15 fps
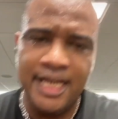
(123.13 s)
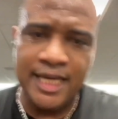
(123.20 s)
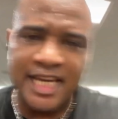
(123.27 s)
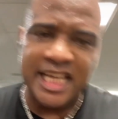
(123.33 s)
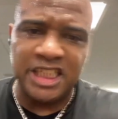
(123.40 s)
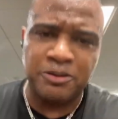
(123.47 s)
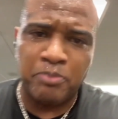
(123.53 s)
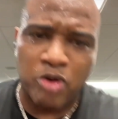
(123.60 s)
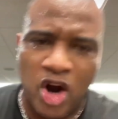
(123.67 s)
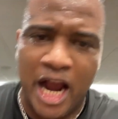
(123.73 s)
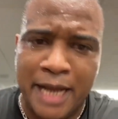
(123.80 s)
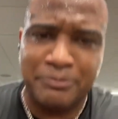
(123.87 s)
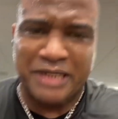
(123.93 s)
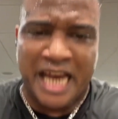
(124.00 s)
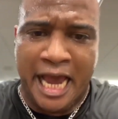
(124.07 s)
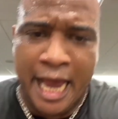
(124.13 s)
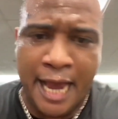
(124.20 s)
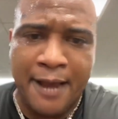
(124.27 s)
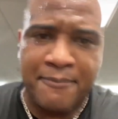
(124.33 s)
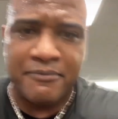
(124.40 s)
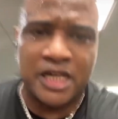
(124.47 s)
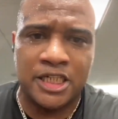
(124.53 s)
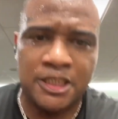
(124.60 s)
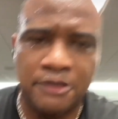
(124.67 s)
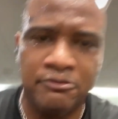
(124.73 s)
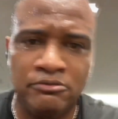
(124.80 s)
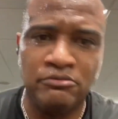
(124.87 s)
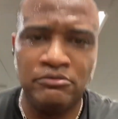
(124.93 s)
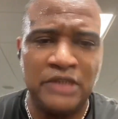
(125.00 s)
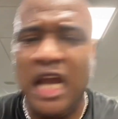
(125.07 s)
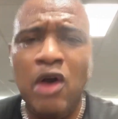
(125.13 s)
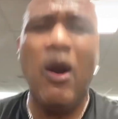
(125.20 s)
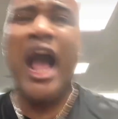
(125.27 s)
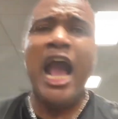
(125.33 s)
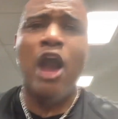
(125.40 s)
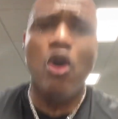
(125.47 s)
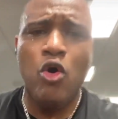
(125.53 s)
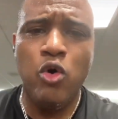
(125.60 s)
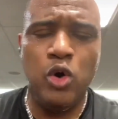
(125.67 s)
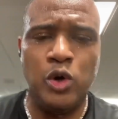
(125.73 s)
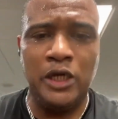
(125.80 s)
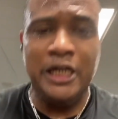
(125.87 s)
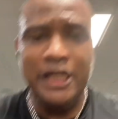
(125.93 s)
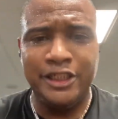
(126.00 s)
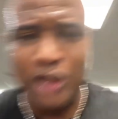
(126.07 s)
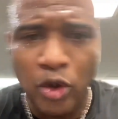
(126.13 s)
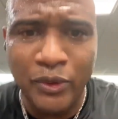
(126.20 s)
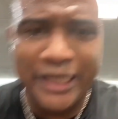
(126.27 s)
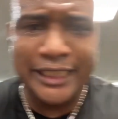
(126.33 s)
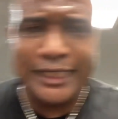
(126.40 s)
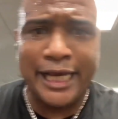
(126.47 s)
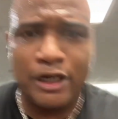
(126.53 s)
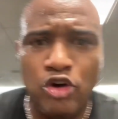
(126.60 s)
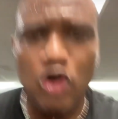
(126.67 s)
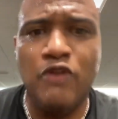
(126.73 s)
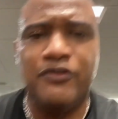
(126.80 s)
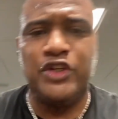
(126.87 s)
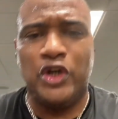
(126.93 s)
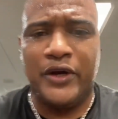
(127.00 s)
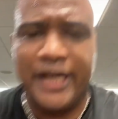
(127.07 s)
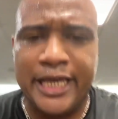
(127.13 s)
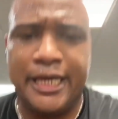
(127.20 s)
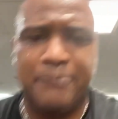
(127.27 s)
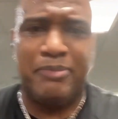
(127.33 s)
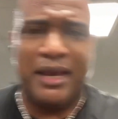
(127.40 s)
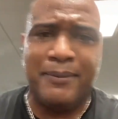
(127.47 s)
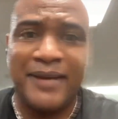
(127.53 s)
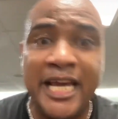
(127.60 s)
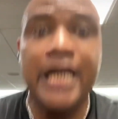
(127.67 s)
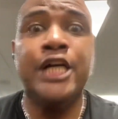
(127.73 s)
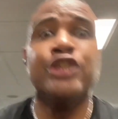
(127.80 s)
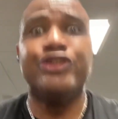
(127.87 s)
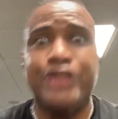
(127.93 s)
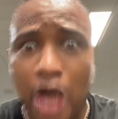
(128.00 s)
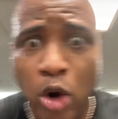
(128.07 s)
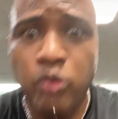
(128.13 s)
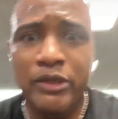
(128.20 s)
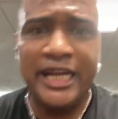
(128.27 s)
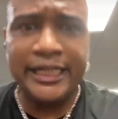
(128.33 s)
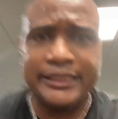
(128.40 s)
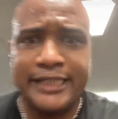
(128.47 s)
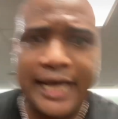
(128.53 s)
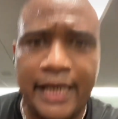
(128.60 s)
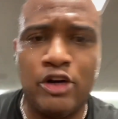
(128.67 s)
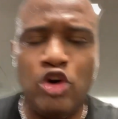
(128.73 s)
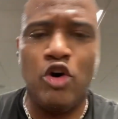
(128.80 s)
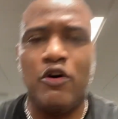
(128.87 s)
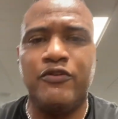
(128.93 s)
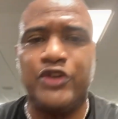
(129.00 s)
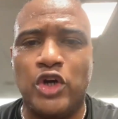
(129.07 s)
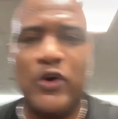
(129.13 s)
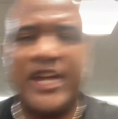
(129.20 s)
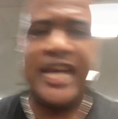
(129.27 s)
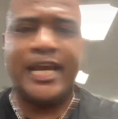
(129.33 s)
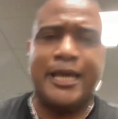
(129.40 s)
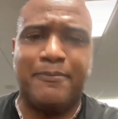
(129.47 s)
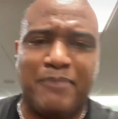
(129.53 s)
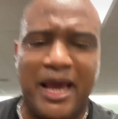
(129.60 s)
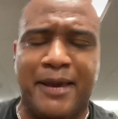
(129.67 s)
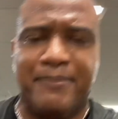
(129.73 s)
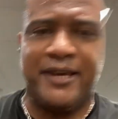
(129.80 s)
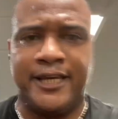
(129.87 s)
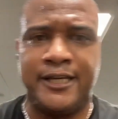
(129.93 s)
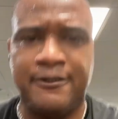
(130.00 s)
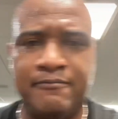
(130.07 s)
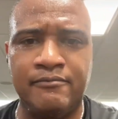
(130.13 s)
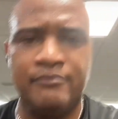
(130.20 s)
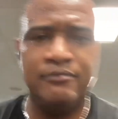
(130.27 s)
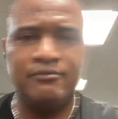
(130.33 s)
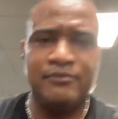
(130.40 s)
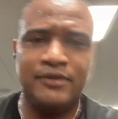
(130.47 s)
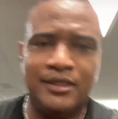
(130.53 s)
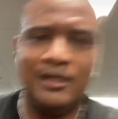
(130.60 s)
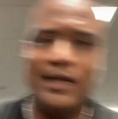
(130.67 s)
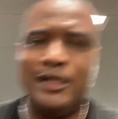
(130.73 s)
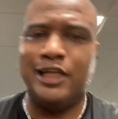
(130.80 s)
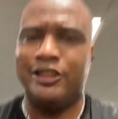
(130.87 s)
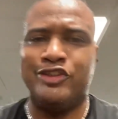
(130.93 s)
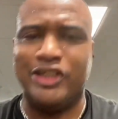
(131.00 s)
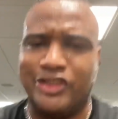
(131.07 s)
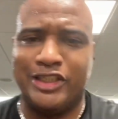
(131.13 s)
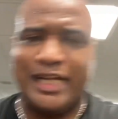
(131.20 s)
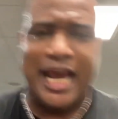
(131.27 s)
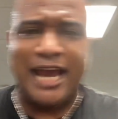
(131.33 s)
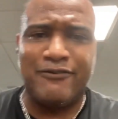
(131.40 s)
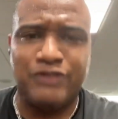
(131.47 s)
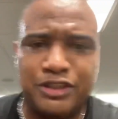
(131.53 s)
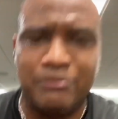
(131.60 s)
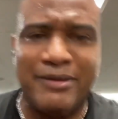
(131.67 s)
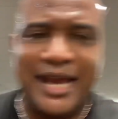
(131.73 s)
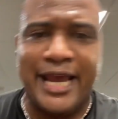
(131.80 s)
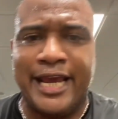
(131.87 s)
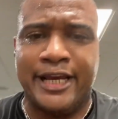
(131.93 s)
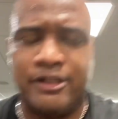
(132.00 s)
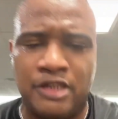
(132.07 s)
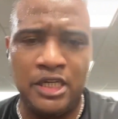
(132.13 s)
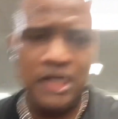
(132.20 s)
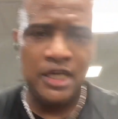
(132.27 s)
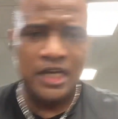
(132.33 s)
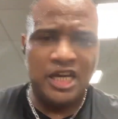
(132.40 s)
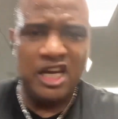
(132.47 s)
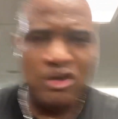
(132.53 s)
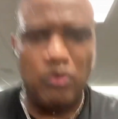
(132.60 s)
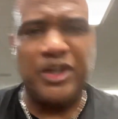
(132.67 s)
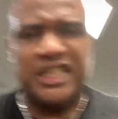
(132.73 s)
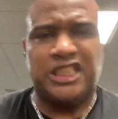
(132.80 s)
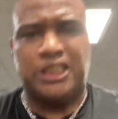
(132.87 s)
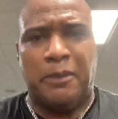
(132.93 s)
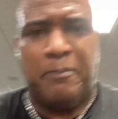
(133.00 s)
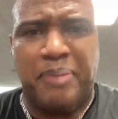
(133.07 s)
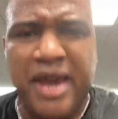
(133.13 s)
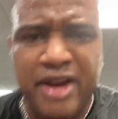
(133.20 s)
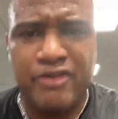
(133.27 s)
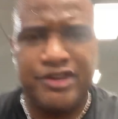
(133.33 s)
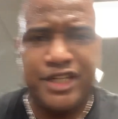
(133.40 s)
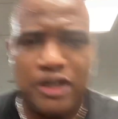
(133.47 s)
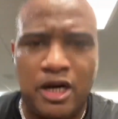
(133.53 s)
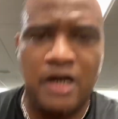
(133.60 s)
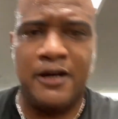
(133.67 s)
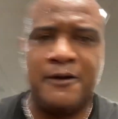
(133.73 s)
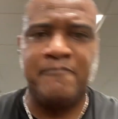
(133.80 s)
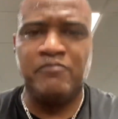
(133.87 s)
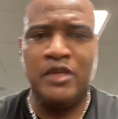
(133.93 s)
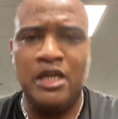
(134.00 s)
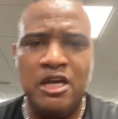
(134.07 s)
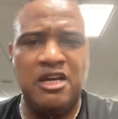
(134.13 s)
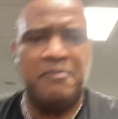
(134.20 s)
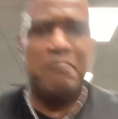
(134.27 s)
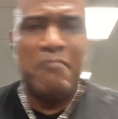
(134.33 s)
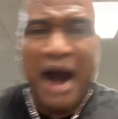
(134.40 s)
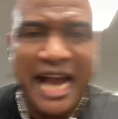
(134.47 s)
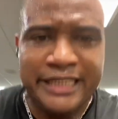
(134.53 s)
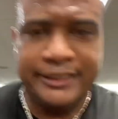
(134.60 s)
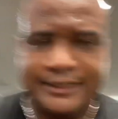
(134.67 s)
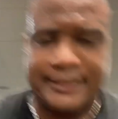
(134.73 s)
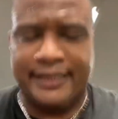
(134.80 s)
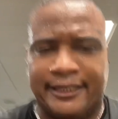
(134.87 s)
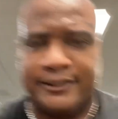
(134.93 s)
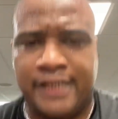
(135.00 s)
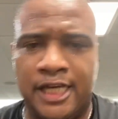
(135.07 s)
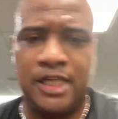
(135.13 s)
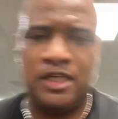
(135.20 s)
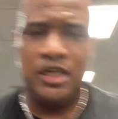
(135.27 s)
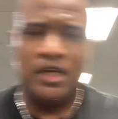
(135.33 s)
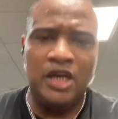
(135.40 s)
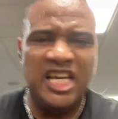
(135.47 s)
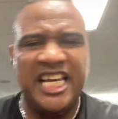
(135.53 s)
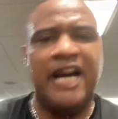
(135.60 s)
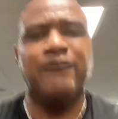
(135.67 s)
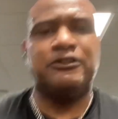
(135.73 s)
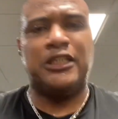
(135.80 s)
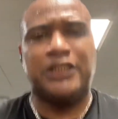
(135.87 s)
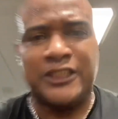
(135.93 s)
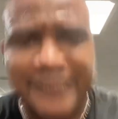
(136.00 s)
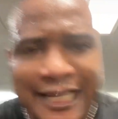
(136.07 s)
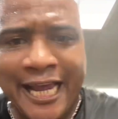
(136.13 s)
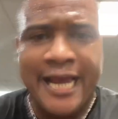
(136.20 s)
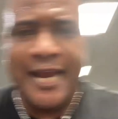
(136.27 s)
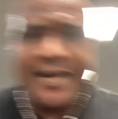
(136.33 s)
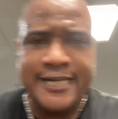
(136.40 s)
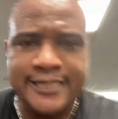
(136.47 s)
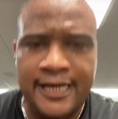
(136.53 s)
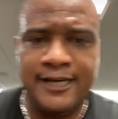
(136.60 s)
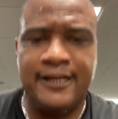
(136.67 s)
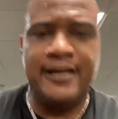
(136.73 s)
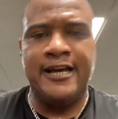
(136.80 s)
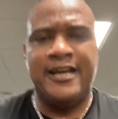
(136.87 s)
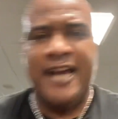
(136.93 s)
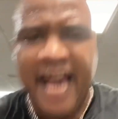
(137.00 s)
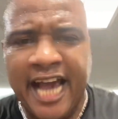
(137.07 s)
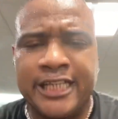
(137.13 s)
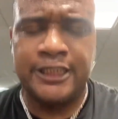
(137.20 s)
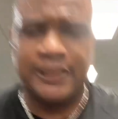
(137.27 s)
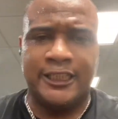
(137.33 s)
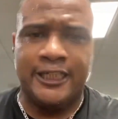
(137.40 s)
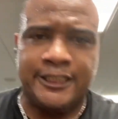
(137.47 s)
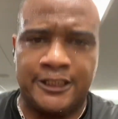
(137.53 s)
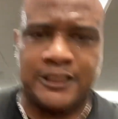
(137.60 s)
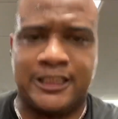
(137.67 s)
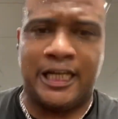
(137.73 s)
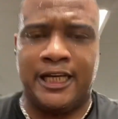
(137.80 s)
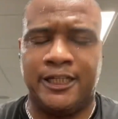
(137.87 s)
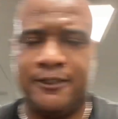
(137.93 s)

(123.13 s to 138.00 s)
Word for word: it's prime time. Wow! Don't let that go over your head, baby. Don't let that go over your head, baby. Just an average man with a superior mindset of sustained excellence.